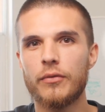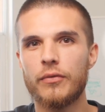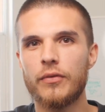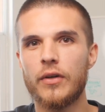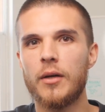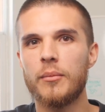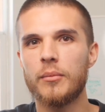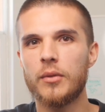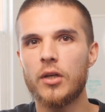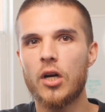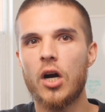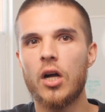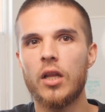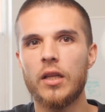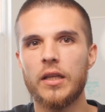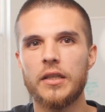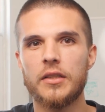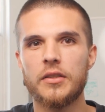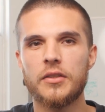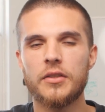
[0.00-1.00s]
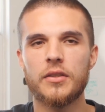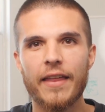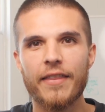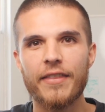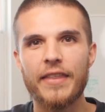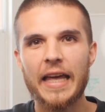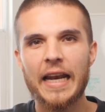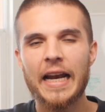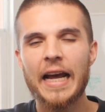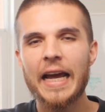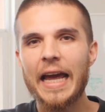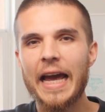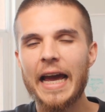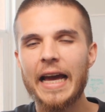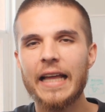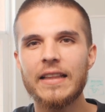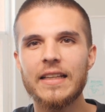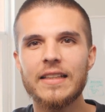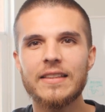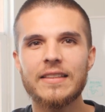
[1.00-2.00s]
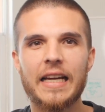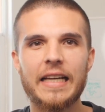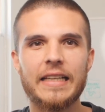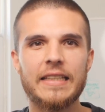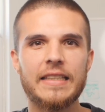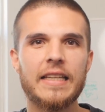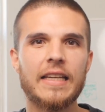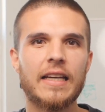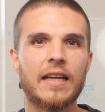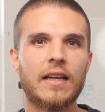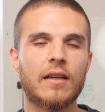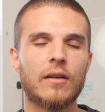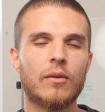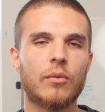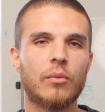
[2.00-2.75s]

from college. Then I had this idea,